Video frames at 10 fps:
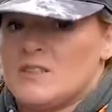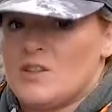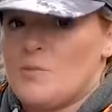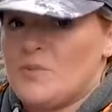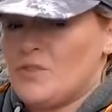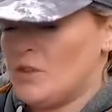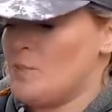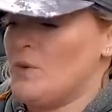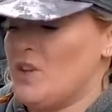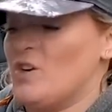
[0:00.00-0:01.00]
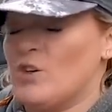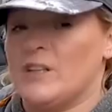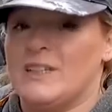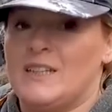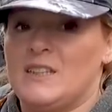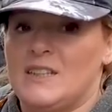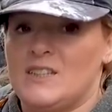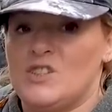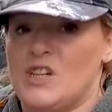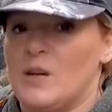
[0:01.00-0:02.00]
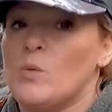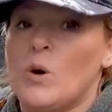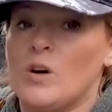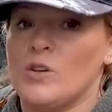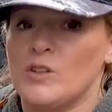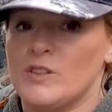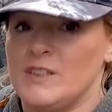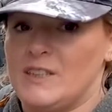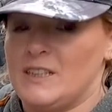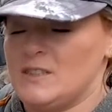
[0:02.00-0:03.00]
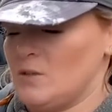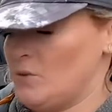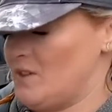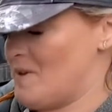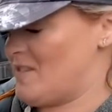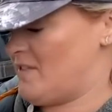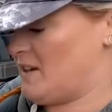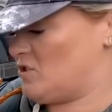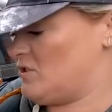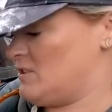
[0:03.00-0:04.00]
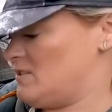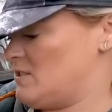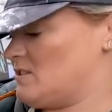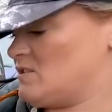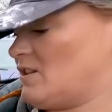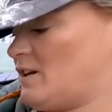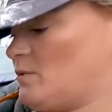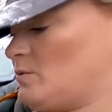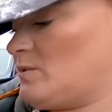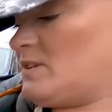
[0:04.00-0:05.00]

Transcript: So before you put your oil in, you need to check what oil you need with your manufacturers. So